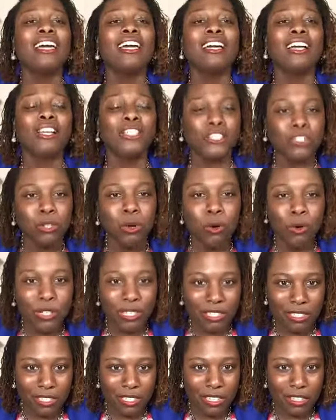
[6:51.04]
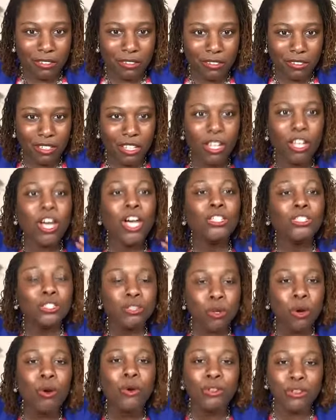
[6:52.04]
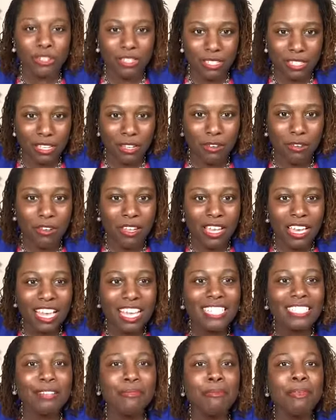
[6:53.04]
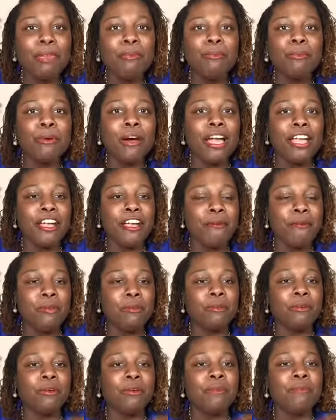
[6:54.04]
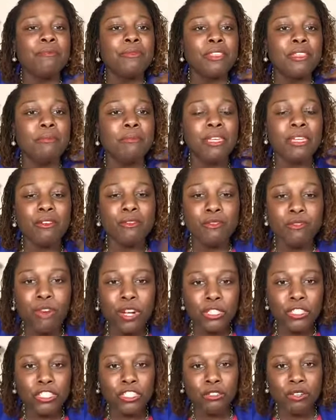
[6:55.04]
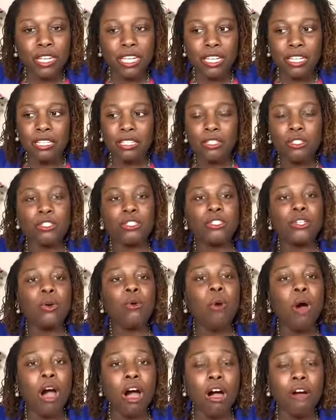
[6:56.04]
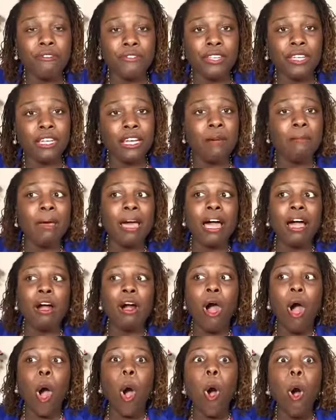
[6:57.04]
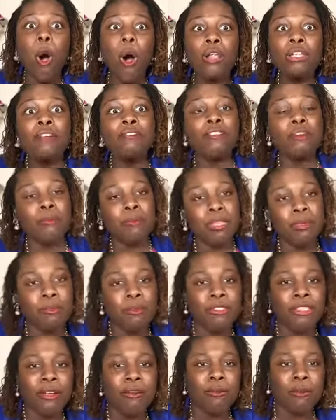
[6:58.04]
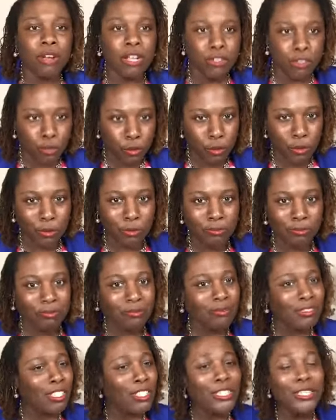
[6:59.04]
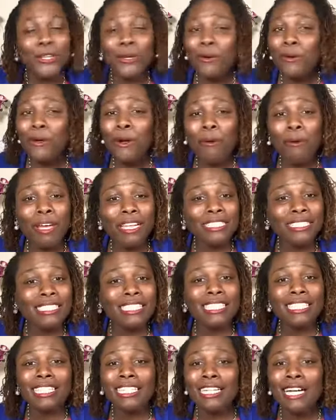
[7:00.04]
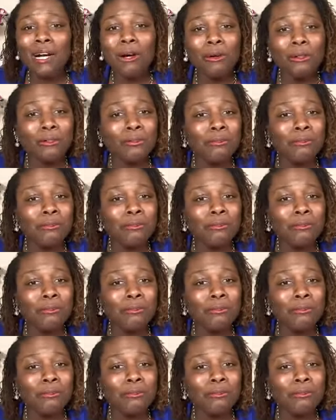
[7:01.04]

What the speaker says: Control yourself. Control yourself. Because I hear people being frustrated so often about all of the people they run through. You're going to go